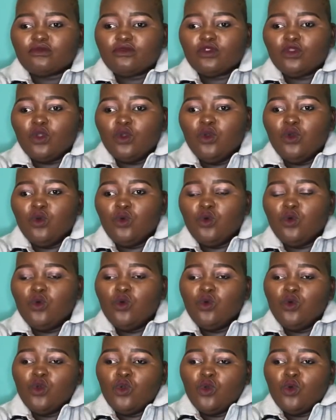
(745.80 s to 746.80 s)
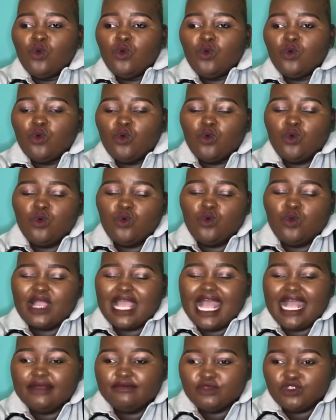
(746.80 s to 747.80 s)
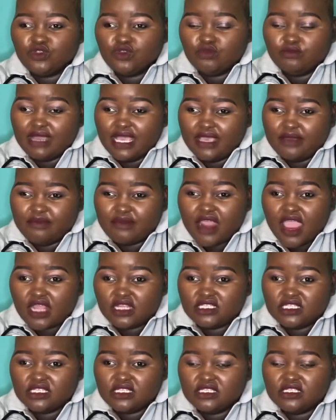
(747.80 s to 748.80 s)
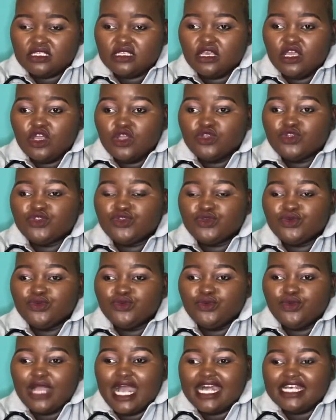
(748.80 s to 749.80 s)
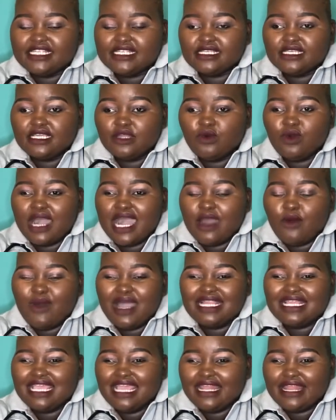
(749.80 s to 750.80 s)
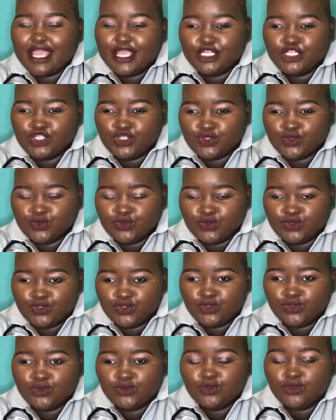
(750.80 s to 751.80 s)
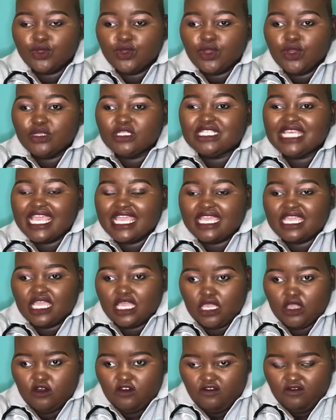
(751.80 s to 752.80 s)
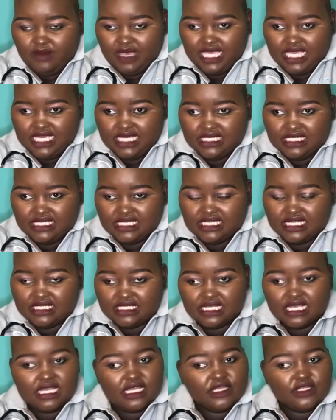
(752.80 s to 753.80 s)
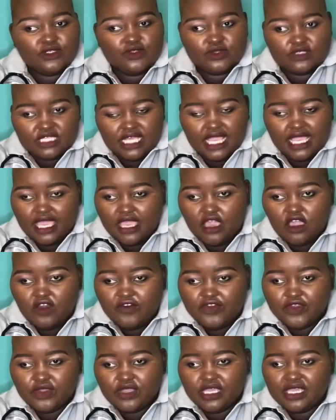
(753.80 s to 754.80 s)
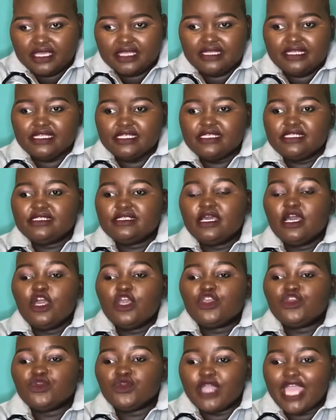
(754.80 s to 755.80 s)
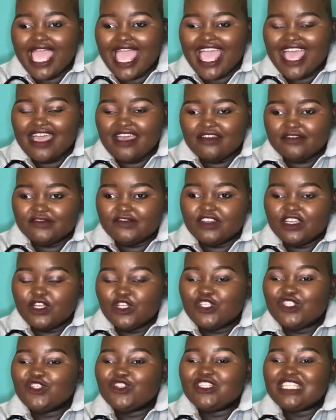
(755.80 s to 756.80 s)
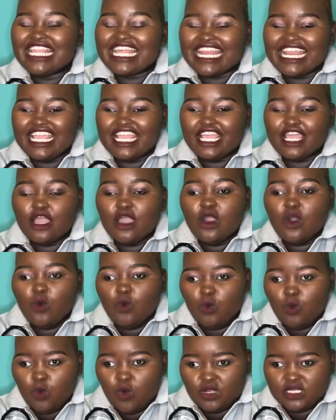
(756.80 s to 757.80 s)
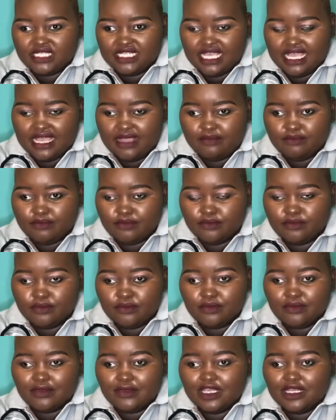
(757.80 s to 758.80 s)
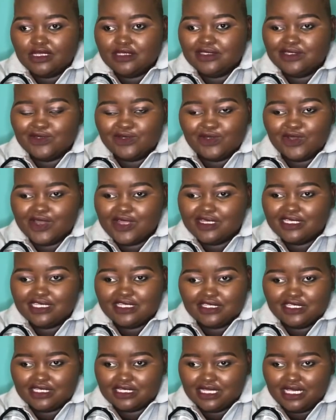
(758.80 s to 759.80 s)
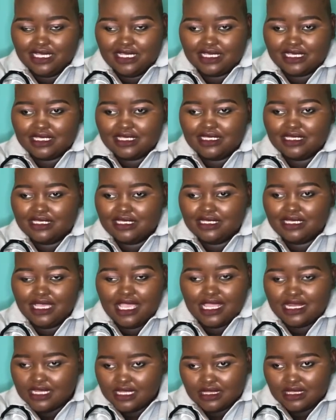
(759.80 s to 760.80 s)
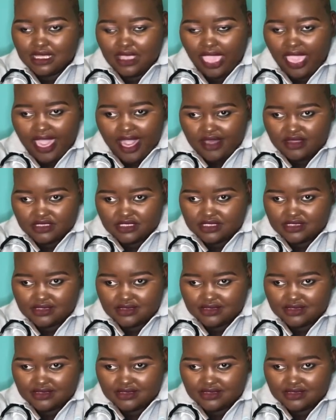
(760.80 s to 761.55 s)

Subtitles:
who comes to my practice to ask what can I do to take care of my kidneys. To take care of your kidneys, you have to drink water. Do not drink anything else.